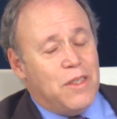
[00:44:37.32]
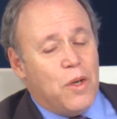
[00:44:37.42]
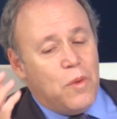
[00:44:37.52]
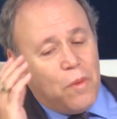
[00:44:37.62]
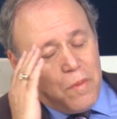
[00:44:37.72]

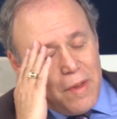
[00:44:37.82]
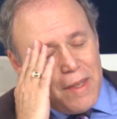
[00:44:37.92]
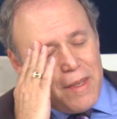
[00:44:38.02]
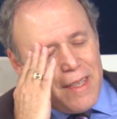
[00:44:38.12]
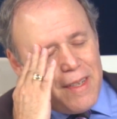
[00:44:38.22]
So
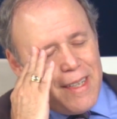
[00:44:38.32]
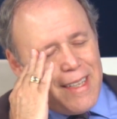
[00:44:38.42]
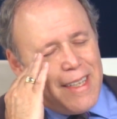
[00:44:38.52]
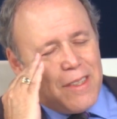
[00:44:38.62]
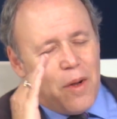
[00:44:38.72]

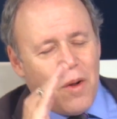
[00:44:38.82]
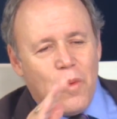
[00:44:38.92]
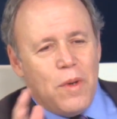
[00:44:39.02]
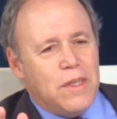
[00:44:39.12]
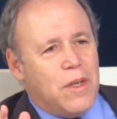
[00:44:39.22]
there's
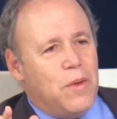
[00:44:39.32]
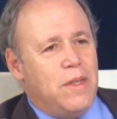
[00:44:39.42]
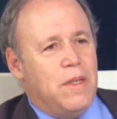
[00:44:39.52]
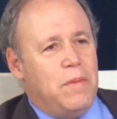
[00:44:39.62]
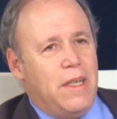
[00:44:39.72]
always
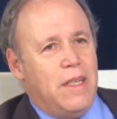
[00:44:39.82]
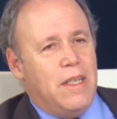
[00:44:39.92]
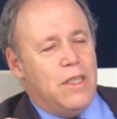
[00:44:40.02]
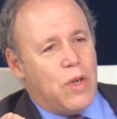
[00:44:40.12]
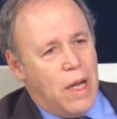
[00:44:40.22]
going to be
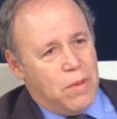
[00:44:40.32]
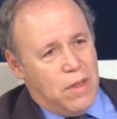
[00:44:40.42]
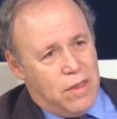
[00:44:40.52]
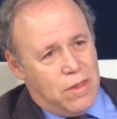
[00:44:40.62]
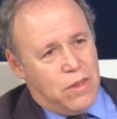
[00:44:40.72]

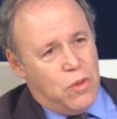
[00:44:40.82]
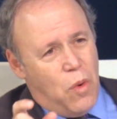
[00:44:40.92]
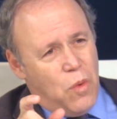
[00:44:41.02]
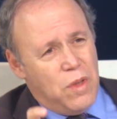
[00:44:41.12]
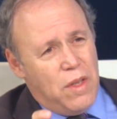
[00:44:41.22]
tribalists who
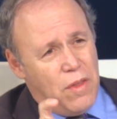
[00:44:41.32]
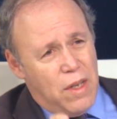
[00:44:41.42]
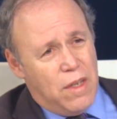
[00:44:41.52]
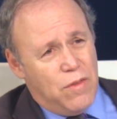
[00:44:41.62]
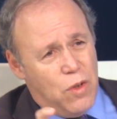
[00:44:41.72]
only
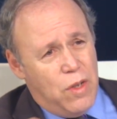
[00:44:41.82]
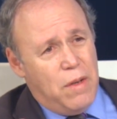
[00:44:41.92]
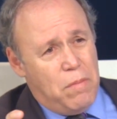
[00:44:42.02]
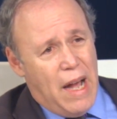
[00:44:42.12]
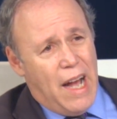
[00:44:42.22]
think of good
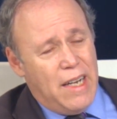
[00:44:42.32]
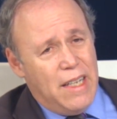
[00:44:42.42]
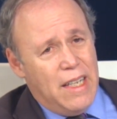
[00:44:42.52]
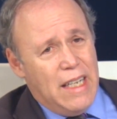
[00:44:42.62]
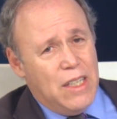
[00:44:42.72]
and bad
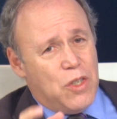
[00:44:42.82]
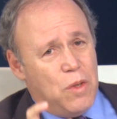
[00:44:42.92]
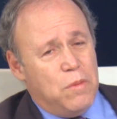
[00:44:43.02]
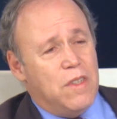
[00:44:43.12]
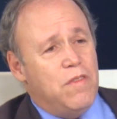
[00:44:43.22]
in
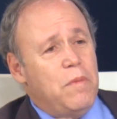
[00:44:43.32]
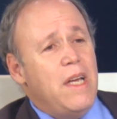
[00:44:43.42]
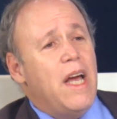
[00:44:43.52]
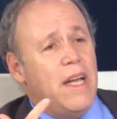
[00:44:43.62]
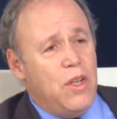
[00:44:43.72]
terms of
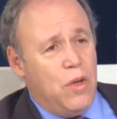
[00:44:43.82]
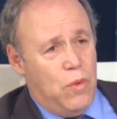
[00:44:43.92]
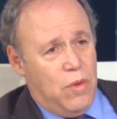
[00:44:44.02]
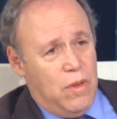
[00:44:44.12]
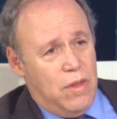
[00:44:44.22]
me and
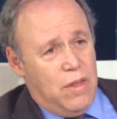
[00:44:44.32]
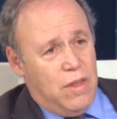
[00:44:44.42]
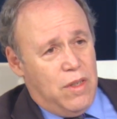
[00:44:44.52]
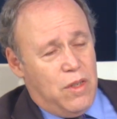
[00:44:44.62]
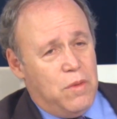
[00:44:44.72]
you,
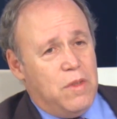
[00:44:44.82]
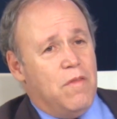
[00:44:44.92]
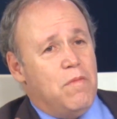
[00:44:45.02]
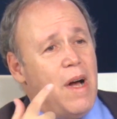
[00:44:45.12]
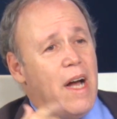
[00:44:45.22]
in terms of
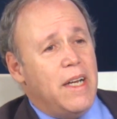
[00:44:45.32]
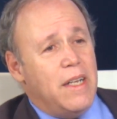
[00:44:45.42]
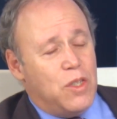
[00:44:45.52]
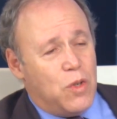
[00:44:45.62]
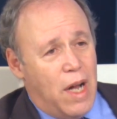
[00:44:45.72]

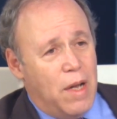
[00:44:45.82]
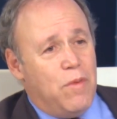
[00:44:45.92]
my tribe